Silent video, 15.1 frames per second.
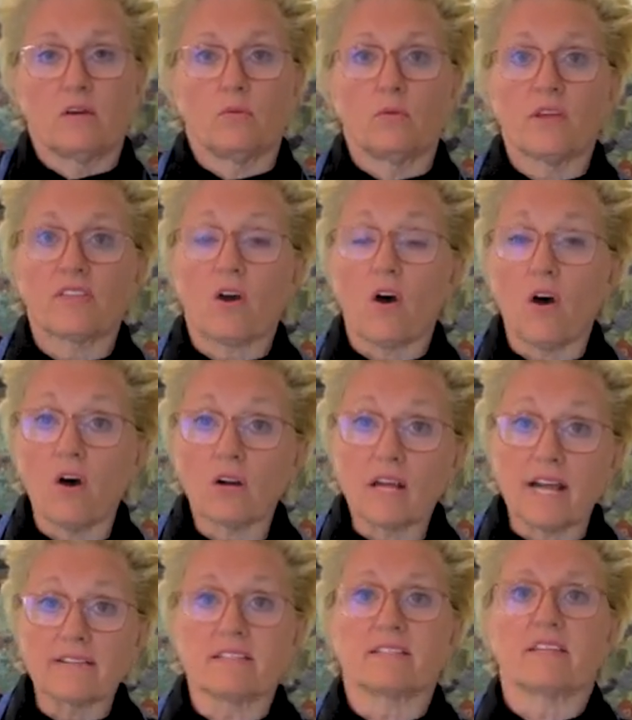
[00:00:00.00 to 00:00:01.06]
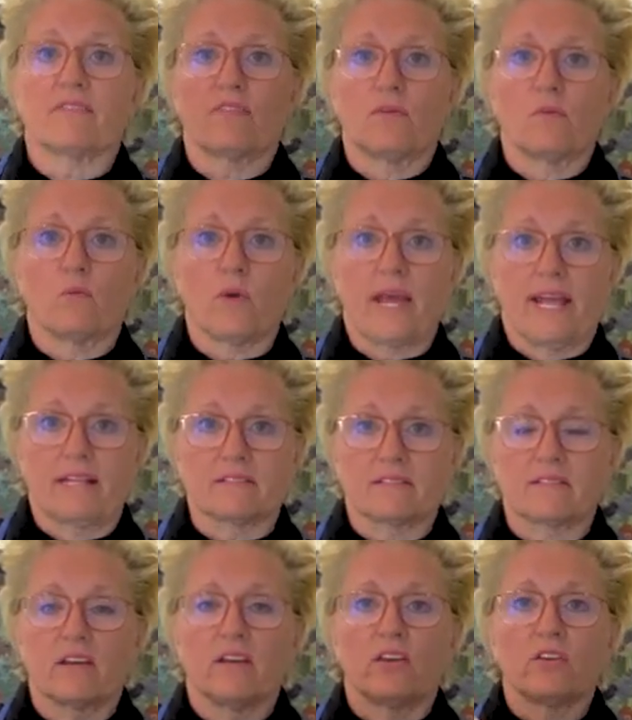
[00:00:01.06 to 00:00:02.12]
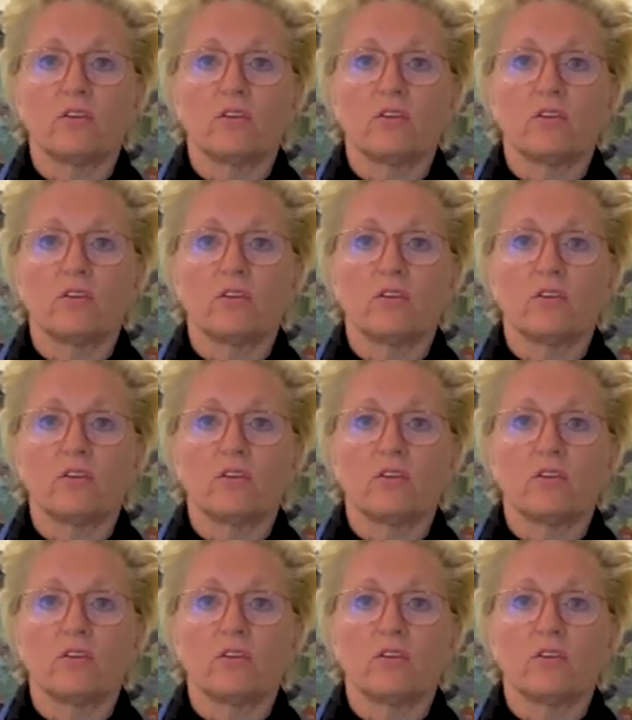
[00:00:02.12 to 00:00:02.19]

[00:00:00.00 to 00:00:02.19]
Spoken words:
with all kinds of different weights,